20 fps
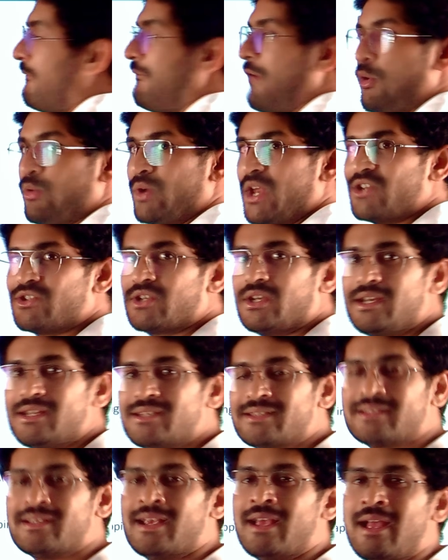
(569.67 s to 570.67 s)
foundation
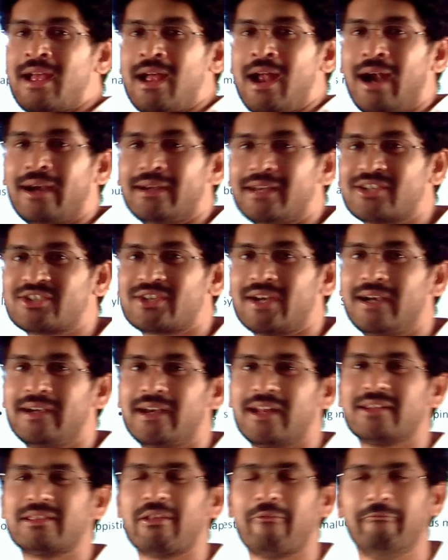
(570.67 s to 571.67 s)
is
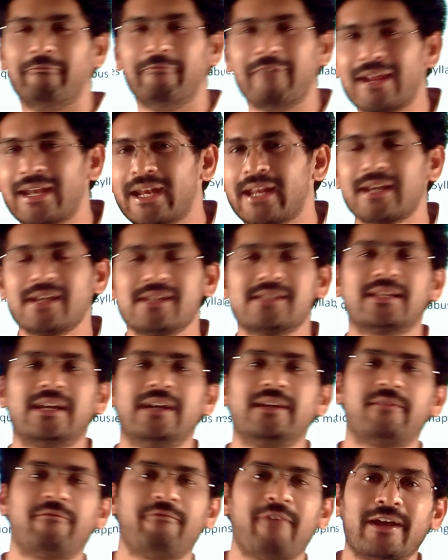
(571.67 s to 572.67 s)
understanding the very
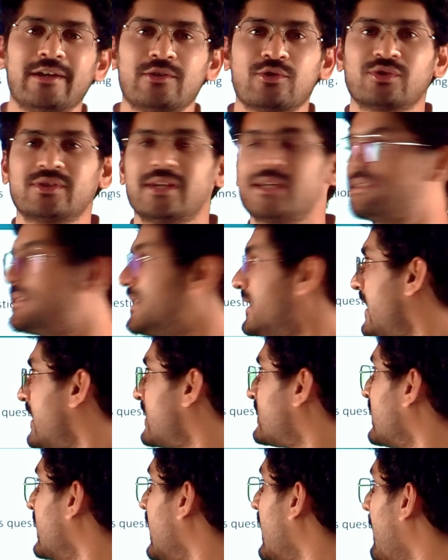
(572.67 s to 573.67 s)
recent 5 to 6
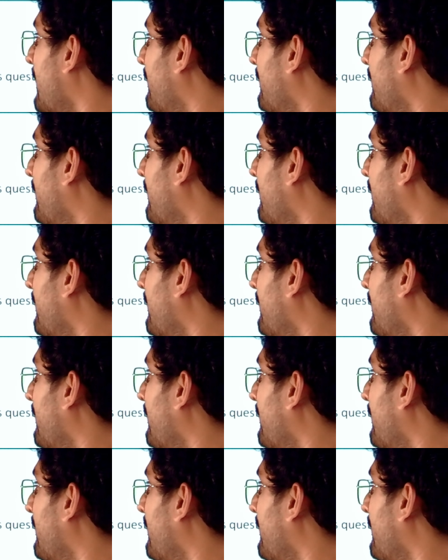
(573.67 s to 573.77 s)
years